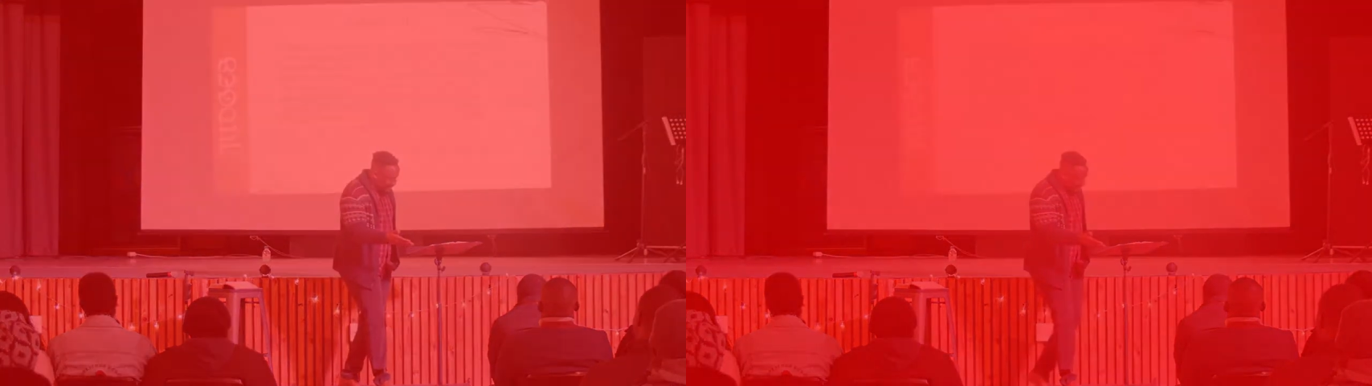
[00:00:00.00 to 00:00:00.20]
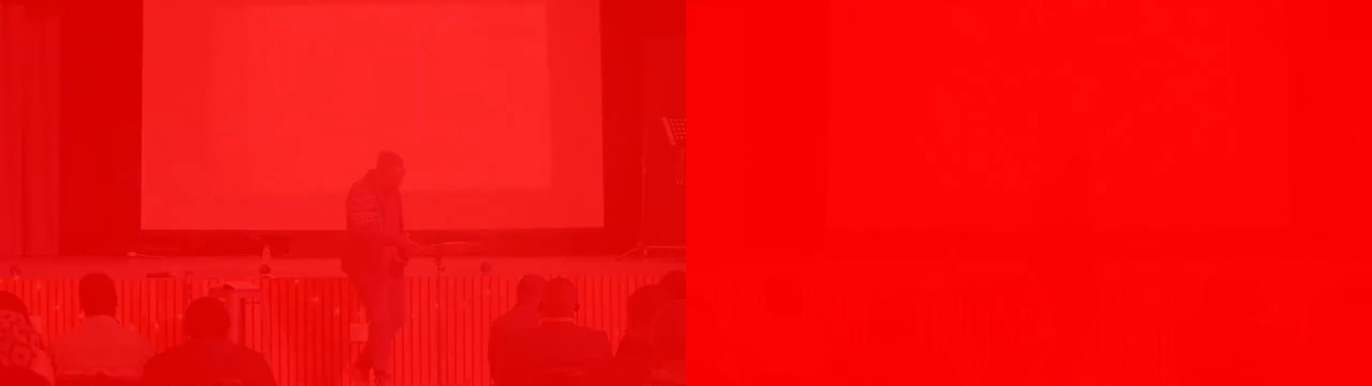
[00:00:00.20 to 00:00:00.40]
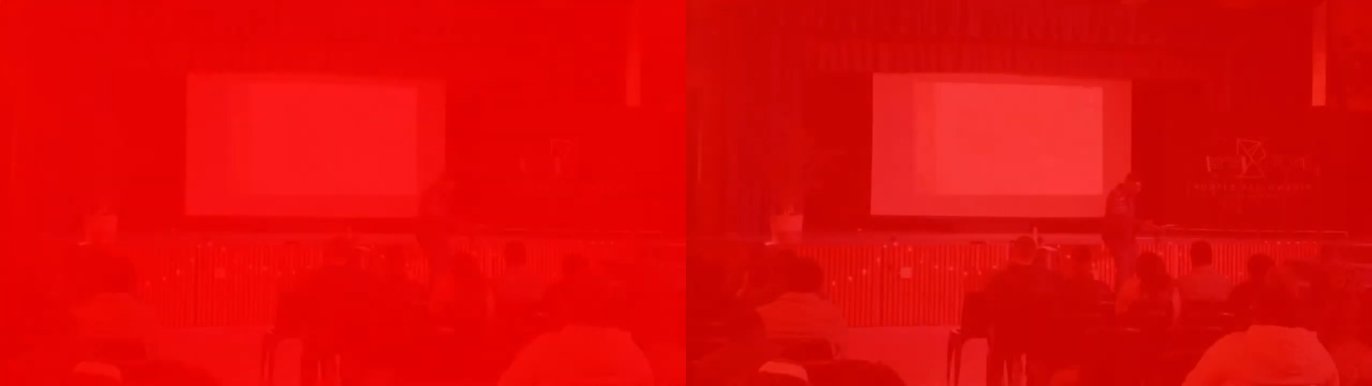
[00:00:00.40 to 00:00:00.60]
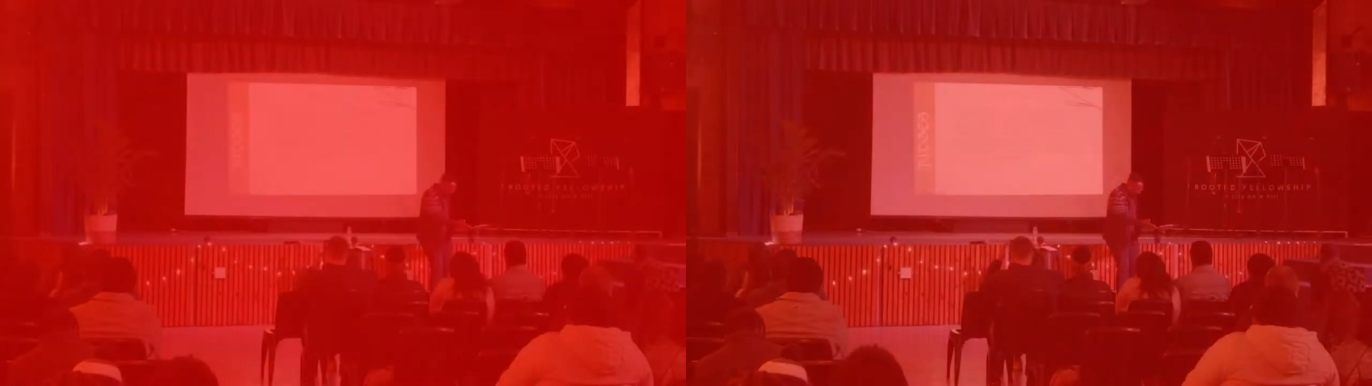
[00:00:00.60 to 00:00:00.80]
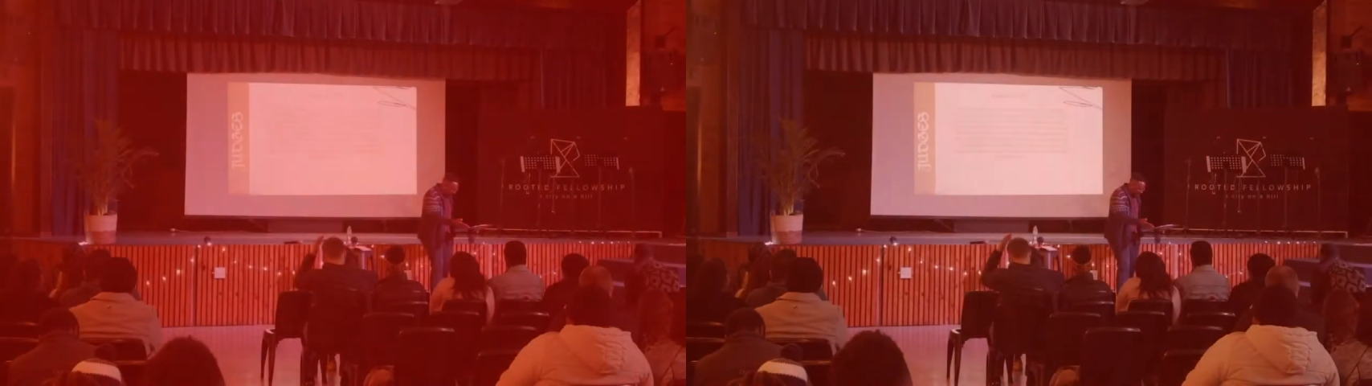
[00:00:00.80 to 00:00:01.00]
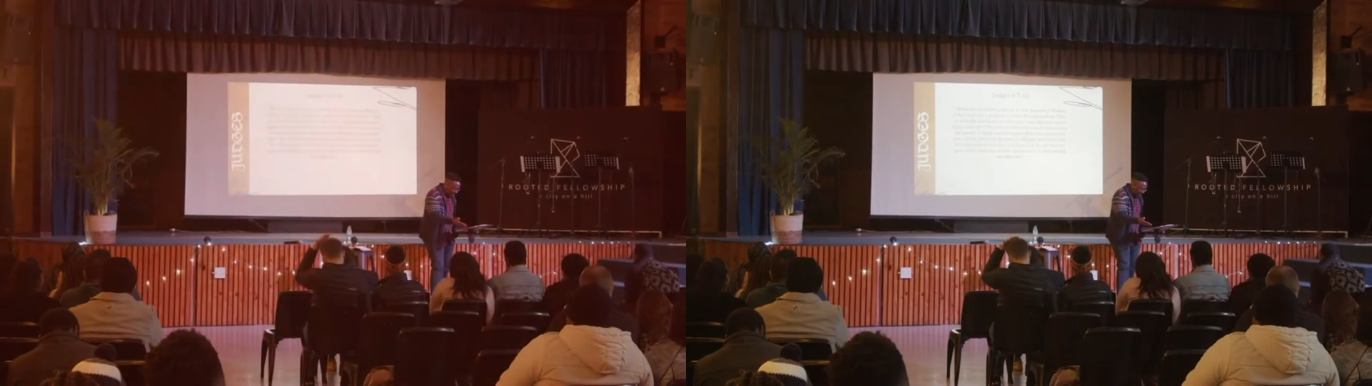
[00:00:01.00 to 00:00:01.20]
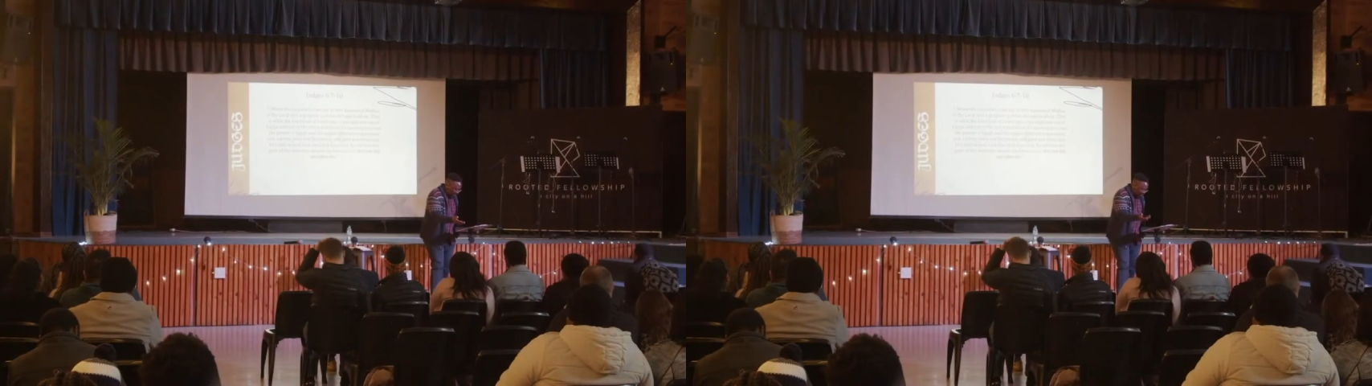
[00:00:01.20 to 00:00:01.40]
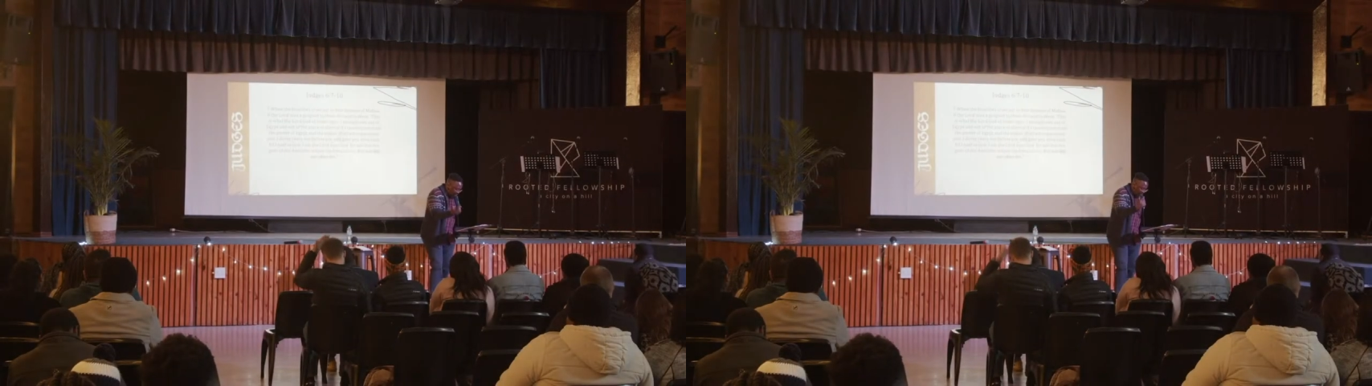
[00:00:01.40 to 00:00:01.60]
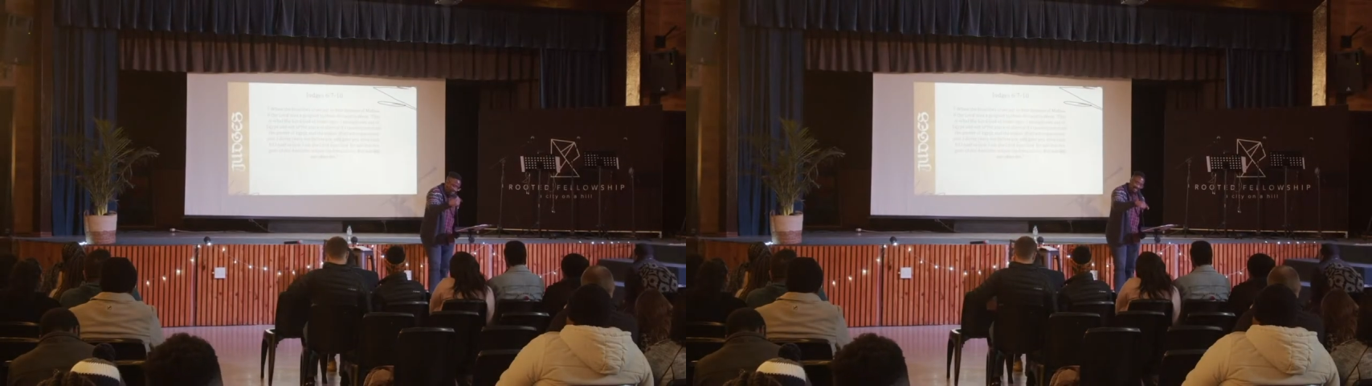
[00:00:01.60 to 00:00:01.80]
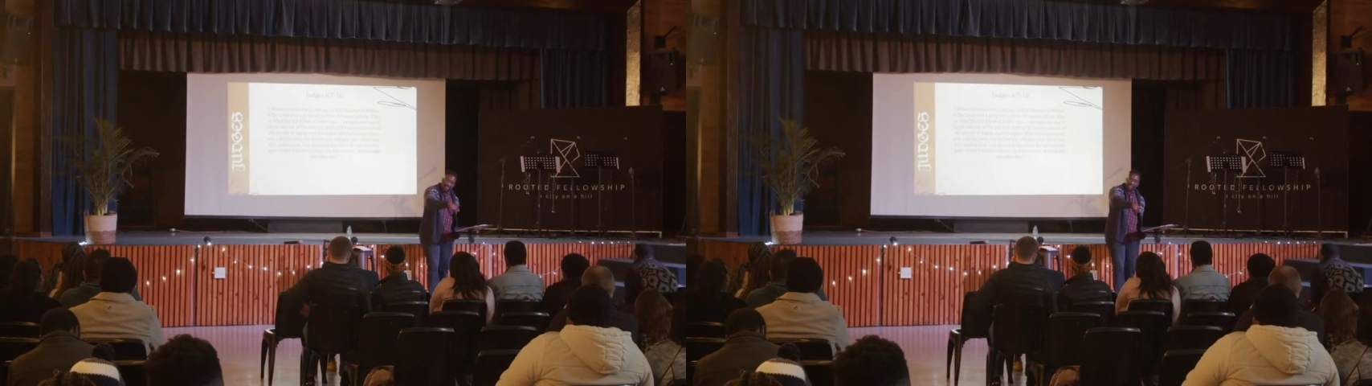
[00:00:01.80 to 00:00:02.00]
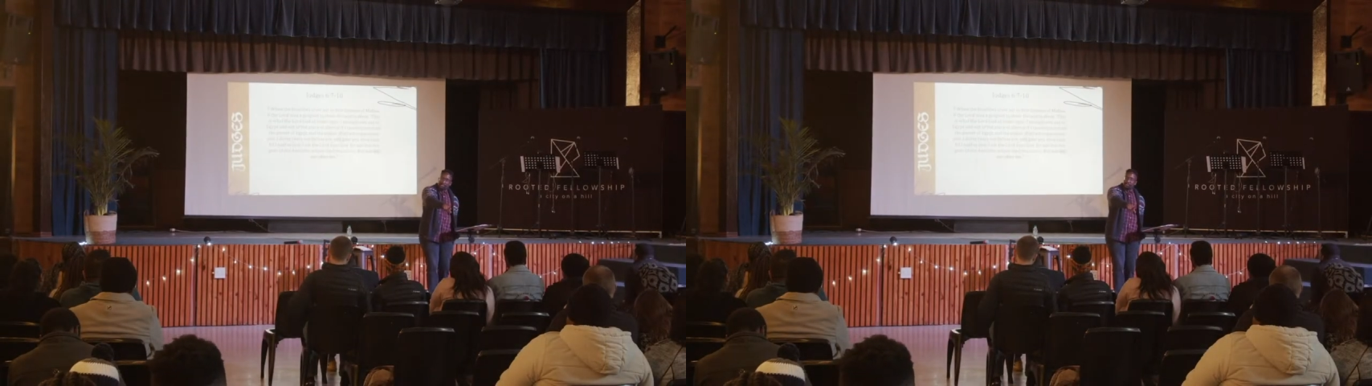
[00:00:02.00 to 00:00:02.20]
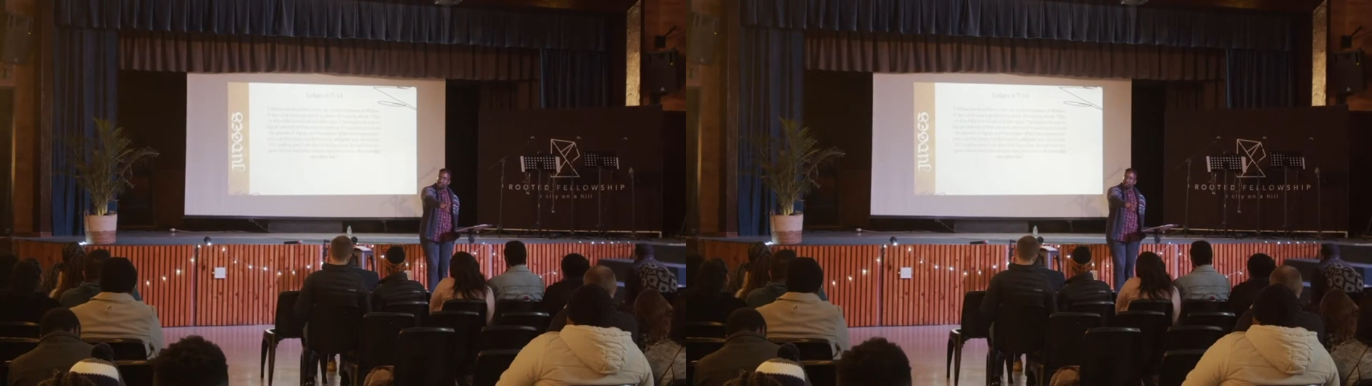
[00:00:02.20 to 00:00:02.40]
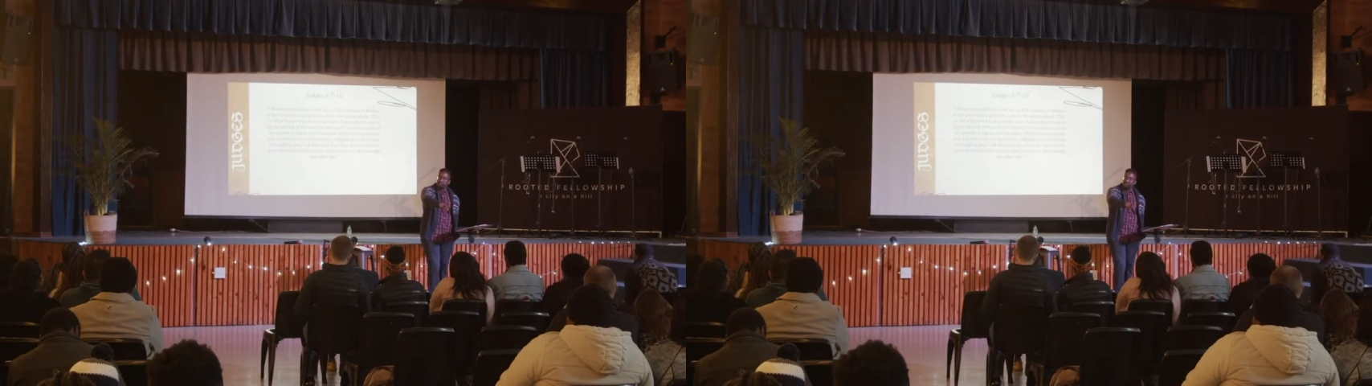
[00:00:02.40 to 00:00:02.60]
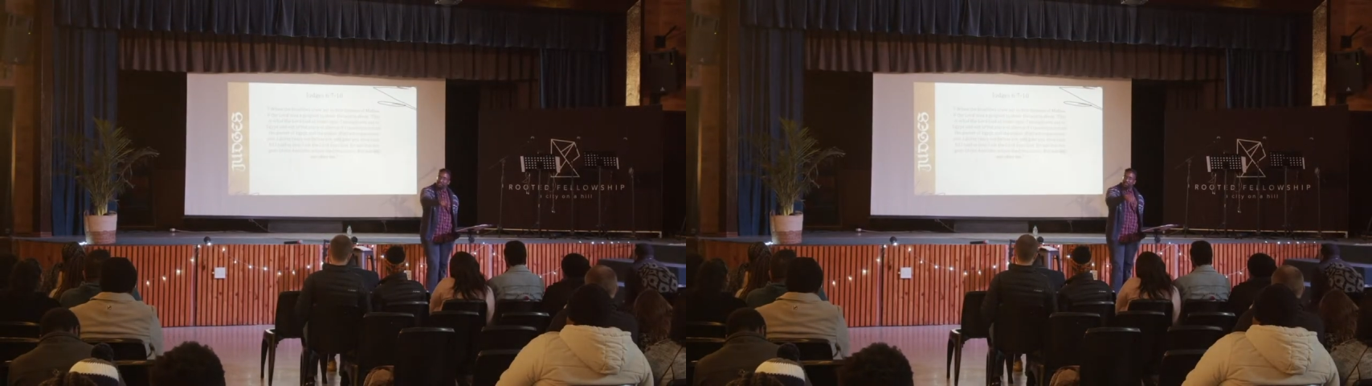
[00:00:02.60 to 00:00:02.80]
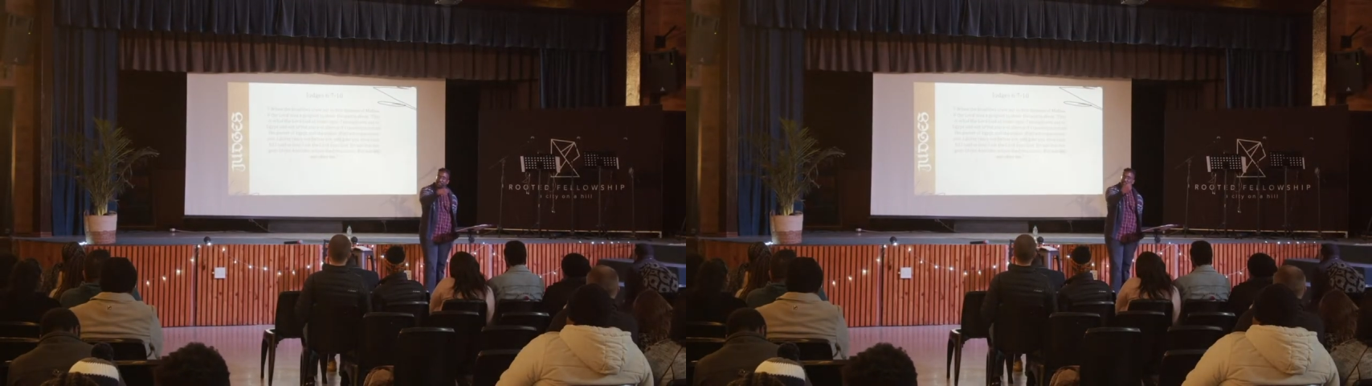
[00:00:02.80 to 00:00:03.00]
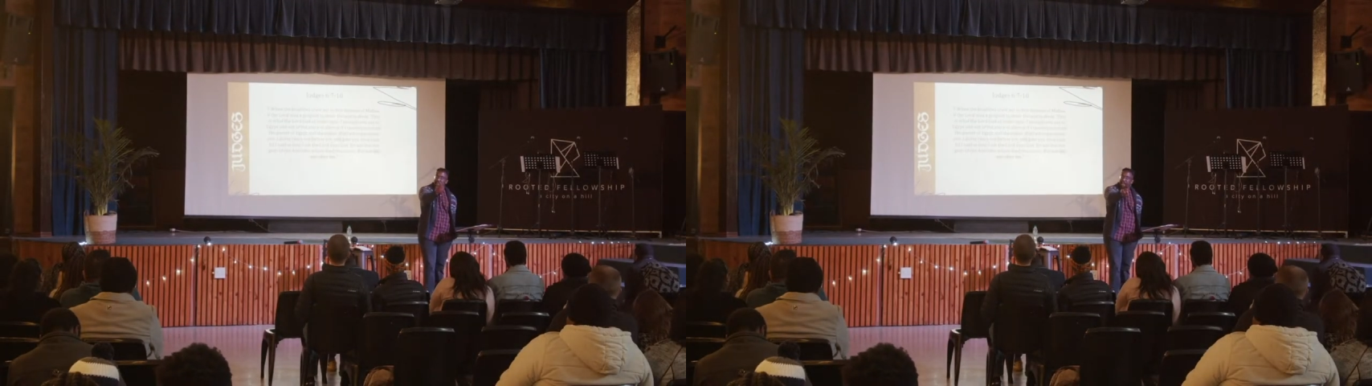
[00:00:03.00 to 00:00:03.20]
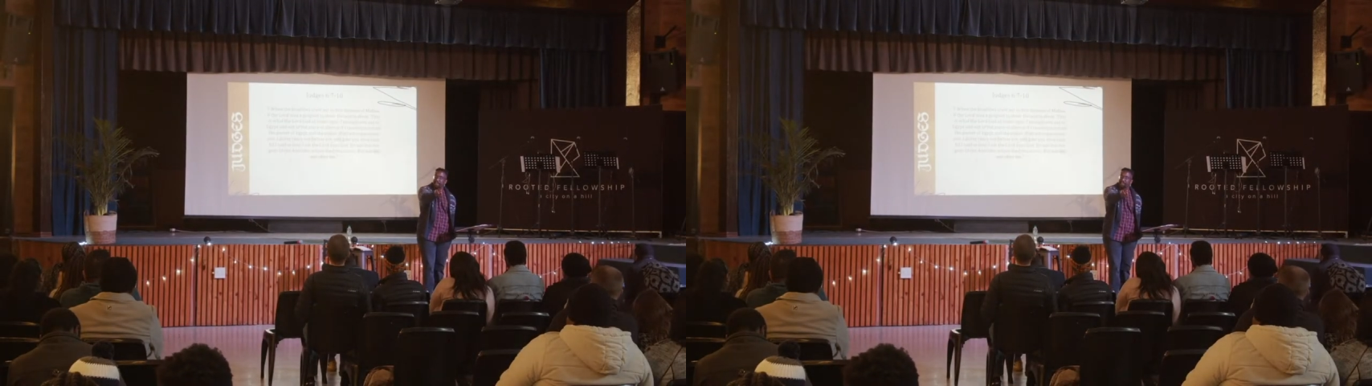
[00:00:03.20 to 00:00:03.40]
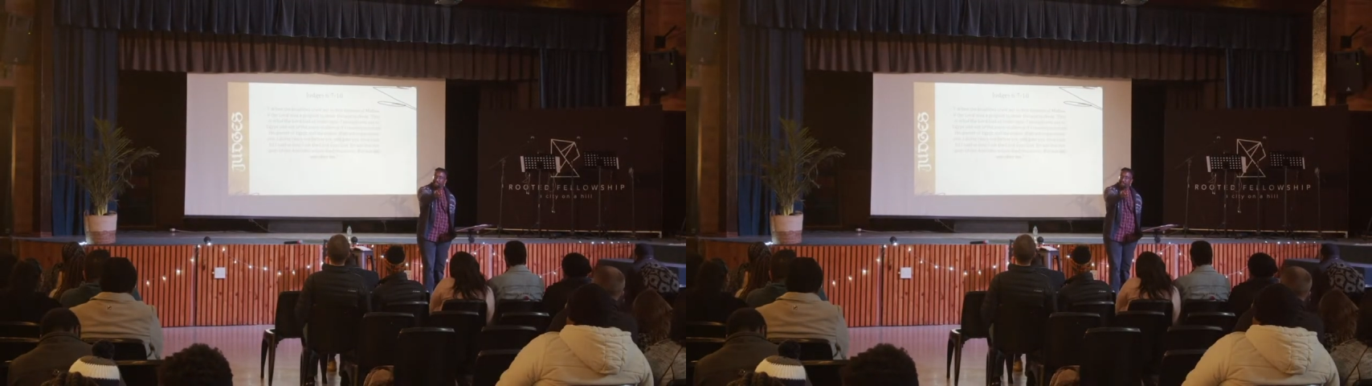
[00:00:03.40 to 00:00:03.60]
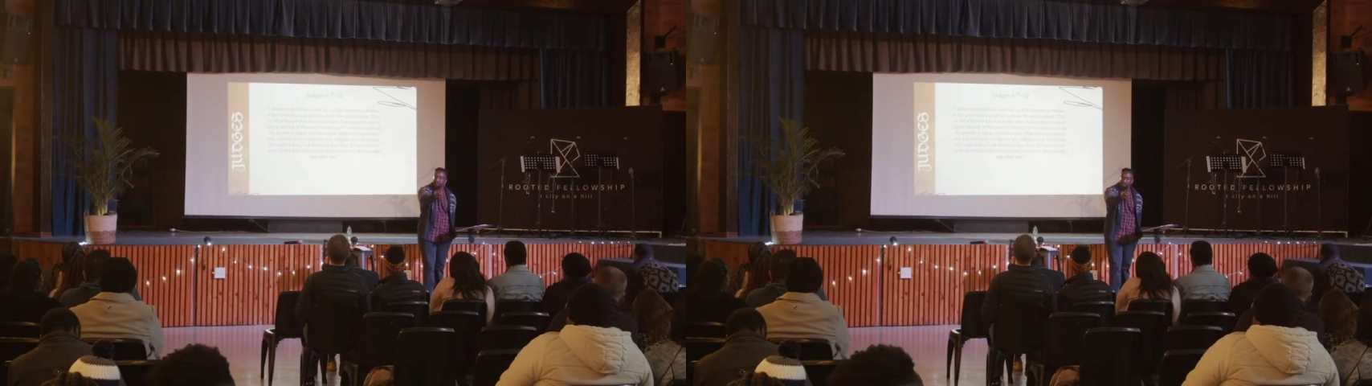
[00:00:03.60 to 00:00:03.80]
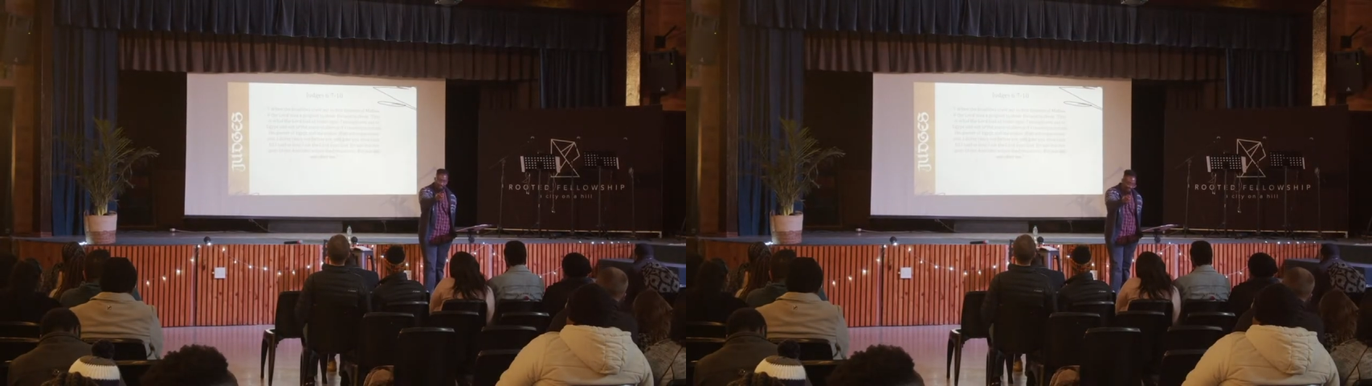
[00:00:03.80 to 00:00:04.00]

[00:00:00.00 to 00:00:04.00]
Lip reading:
[unreadable: no face in view]